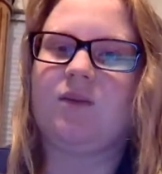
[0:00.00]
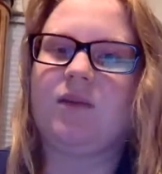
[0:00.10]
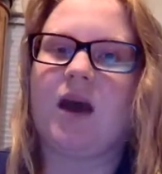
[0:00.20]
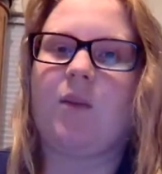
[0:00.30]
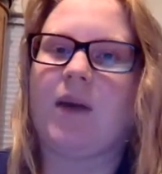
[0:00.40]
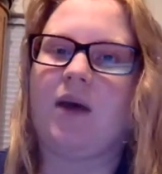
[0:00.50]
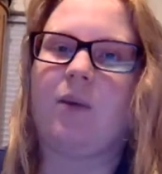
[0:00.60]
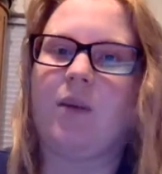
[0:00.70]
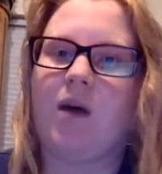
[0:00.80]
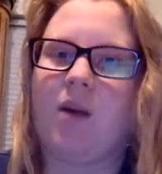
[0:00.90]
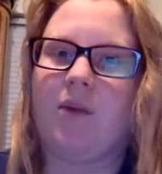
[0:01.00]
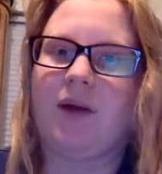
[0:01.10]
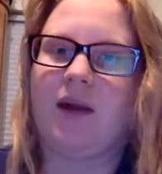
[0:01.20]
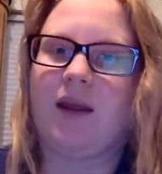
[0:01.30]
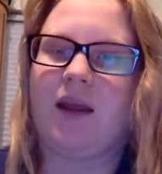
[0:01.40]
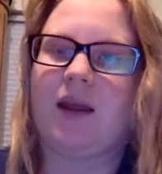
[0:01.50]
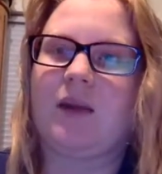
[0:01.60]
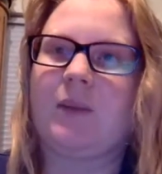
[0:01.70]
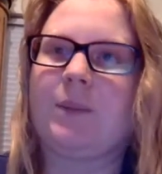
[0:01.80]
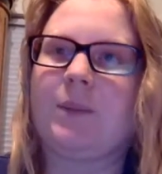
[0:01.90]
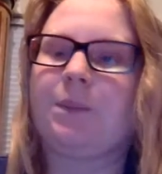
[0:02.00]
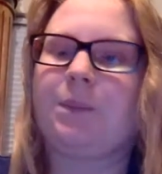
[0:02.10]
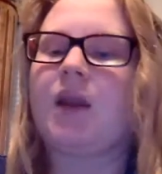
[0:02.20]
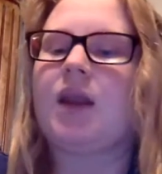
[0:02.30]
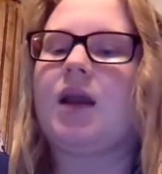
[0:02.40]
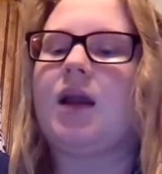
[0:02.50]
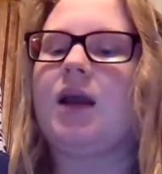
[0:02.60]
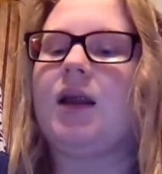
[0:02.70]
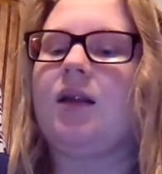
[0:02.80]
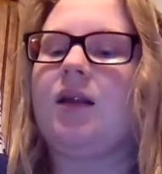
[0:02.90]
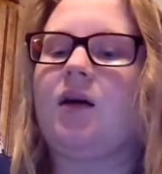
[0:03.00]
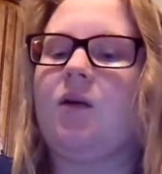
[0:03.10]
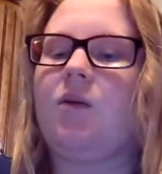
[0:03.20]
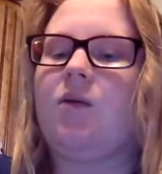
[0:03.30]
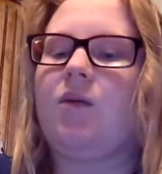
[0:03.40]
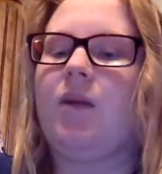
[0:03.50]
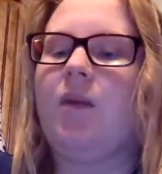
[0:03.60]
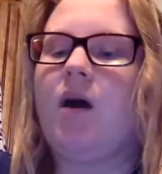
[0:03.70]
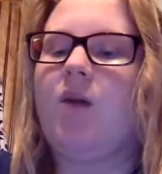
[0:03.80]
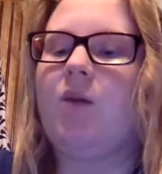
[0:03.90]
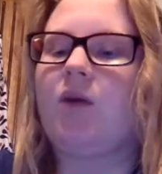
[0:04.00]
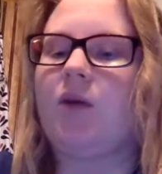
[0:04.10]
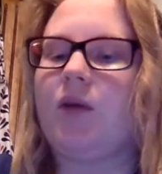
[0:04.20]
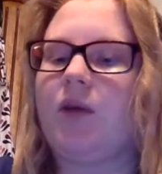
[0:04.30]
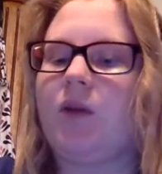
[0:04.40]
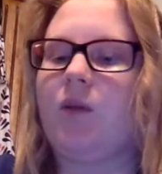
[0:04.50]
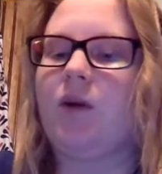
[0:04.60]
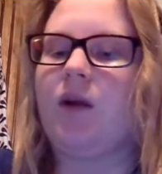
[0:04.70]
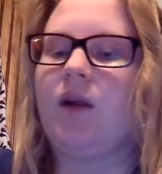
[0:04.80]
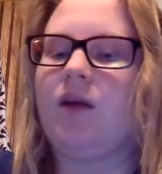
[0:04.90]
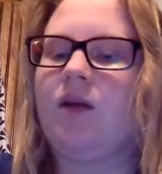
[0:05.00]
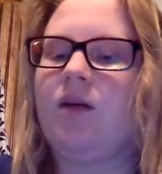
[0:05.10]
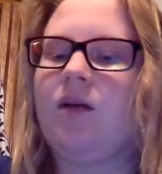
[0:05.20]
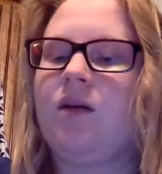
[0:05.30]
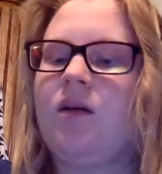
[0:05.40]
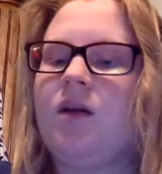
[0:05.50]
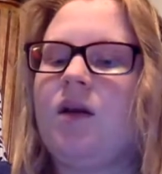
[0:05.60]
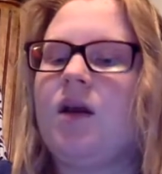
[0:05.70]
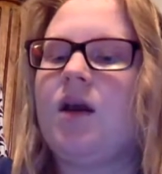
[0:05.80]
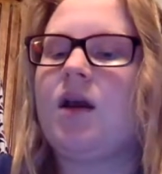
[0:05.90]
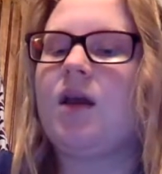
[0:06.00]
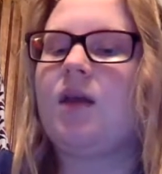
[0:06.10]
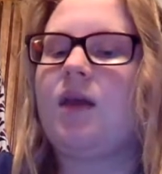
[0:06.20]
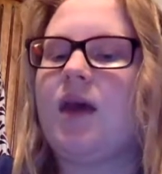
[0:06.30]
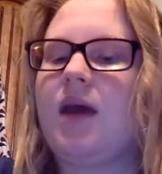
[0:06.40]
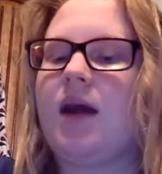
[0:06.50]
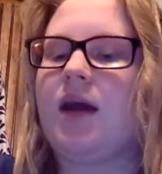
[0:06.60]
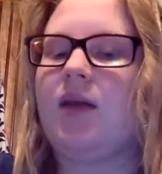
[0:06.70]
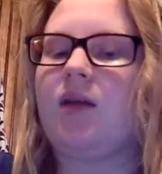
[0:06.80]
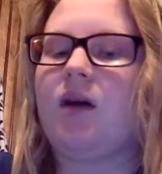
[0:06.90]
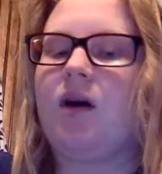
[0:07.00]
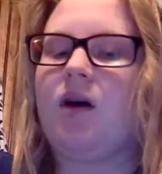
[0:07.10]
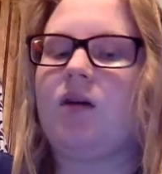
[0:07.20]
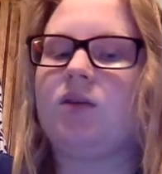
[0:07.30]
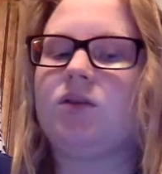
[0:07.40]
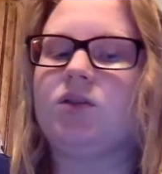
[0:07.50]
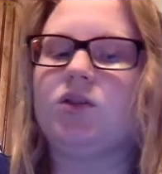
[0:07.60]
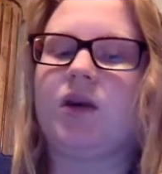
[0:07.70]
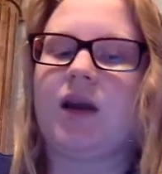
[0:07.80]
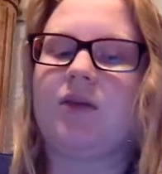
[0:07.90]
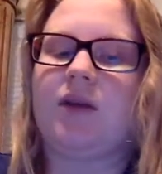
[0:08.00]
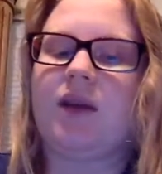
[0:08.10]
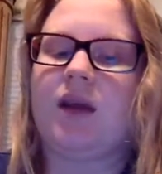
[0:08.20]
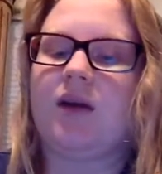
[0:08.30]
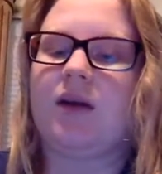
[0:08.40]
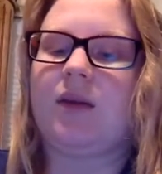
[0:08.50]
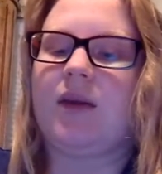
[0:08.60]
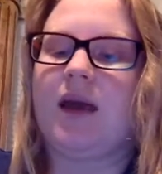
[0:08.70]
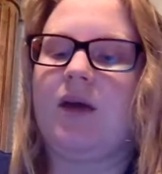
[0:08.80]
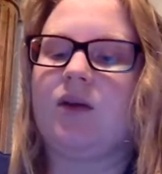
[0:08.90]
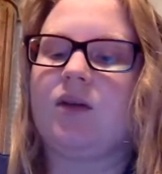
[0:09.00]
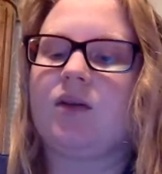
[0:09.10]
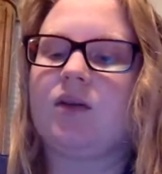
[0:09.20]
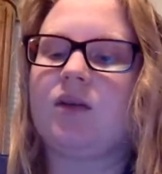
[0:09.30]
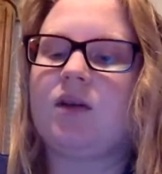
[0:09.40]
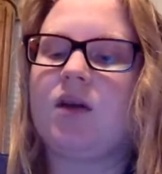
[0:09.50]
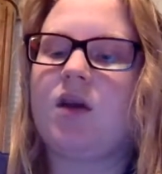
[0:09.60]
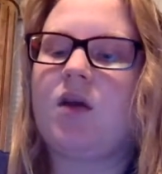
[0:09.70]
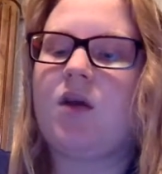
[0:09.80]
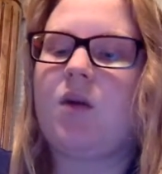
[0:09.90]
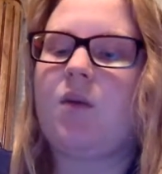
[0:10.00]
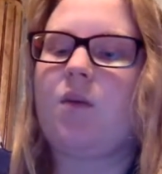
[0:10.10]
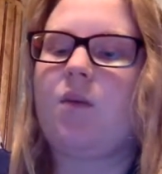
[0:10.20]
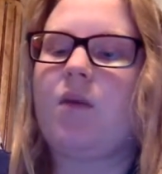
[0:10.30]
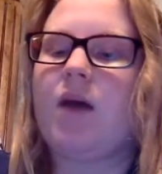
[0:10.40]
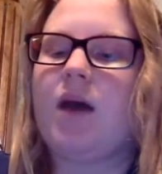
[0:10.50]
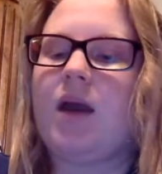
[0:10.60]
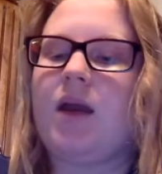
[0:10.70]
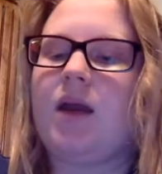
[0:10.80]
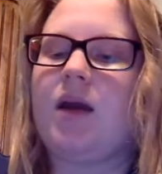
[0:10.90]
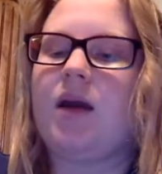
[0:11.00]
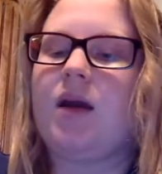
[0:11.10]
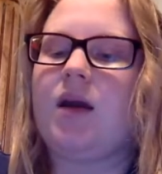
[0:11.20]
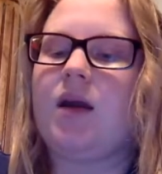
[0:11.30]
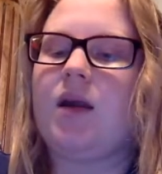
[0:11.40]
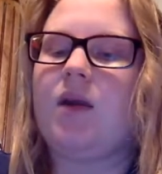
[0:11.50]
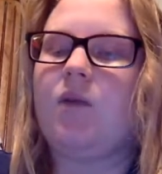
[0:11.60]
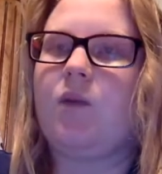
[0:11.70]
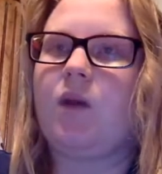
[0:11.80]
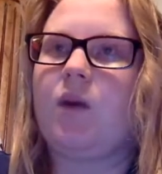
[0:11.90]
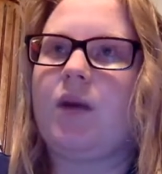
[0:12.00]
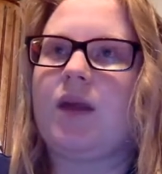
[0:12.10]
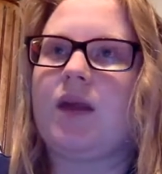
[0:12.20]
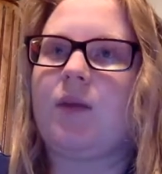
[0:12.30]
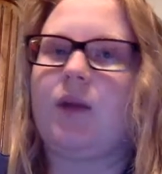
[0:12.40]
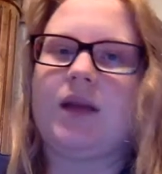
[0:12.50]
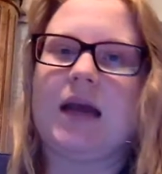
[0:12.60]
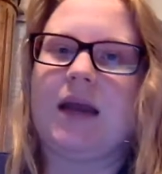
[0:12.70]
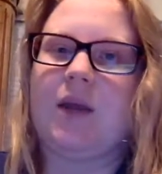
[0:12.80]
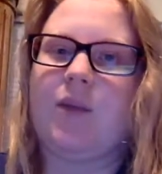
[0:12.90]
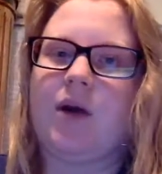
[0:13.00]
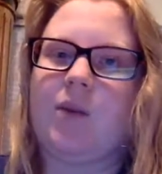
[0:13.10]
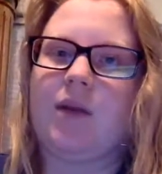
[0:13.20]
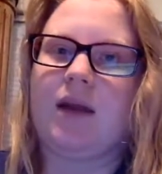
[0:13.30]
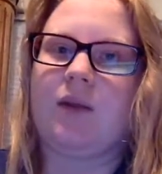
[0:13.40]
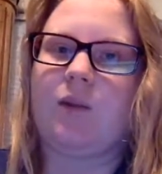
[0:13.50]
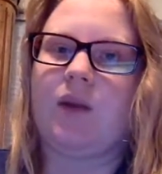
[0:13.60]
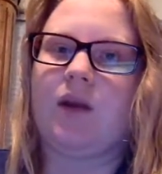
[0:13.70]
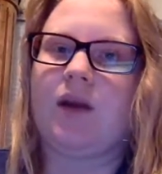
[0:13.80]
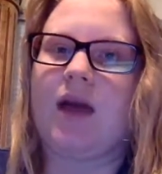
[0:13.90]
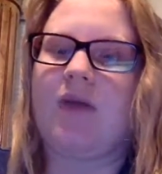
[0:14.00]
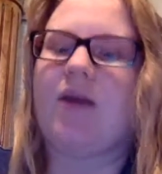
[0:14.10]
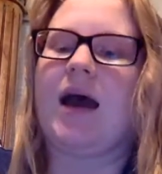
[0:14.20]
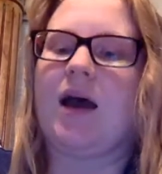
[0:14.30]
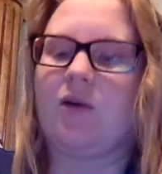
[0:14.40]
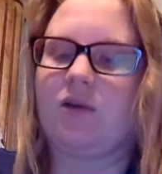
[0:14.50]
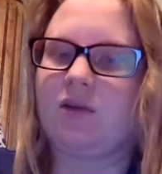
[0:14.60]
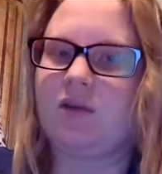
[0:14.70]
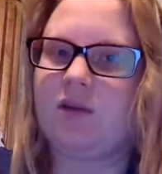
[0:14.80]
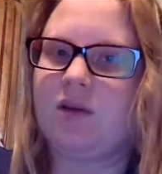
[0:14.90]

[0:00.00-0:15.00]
help out my mom or anything. And so my mom was always the one that I saw doing everything around the house. But we always had a really tiny apartment. Like, we didn't have a house